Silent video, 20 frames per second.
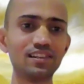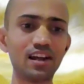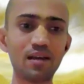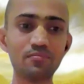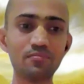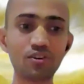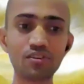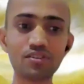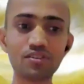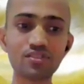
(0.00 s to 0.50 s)

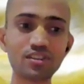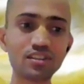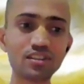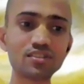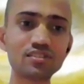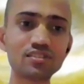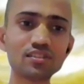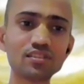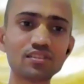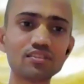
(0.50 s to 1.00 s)
I'm not
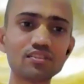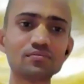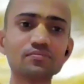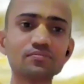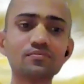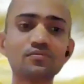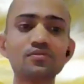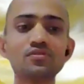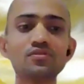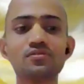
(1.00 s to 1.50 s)
just
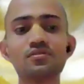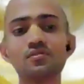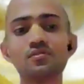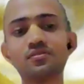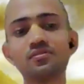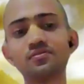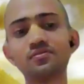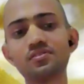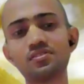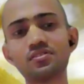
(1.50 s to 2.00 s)

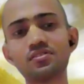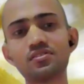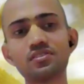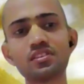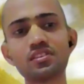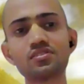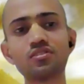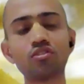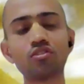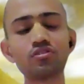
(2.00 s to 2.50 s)
it's
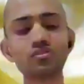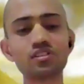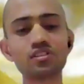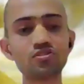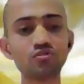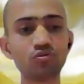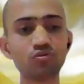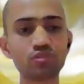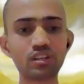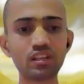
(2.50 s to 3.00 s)
just not
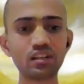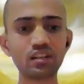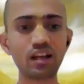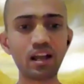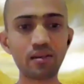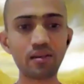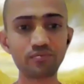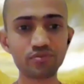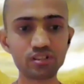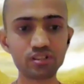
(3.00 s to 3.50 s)
just joking.
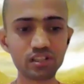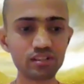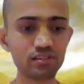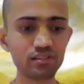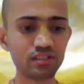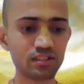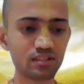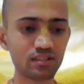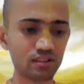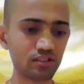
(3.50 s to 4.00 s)
I have seen
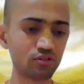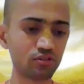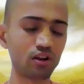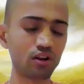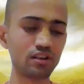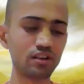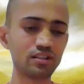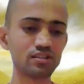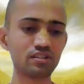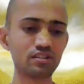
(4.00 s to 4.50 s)
this in
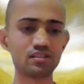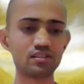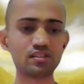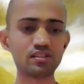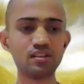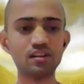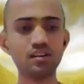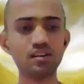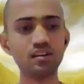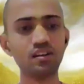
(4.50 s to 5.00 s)
college days,
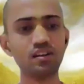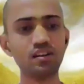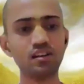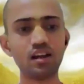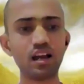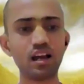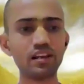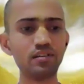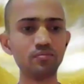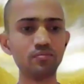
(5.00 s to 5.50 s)

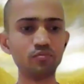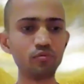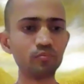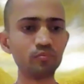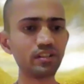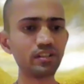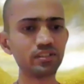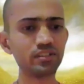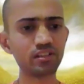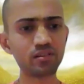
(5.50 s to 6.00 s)
and in
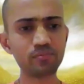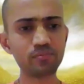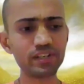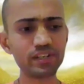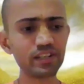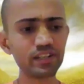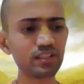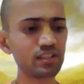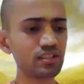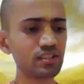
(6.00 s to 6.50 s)
Mumbai there are
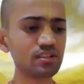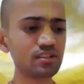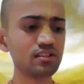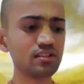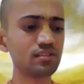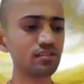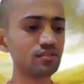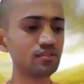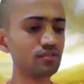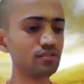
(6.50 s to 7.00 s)
many
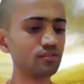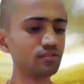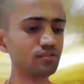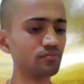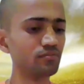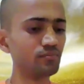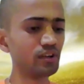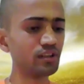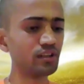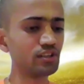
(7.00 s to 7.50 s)
cases.
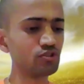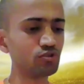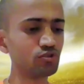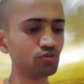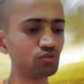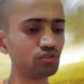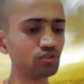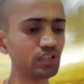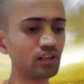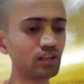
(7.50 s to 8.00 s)
Many
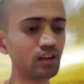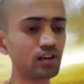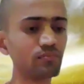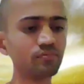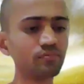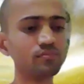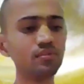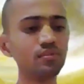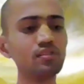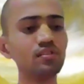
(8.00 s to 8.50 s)
youth they
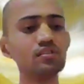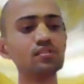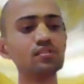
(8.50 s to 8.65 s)
come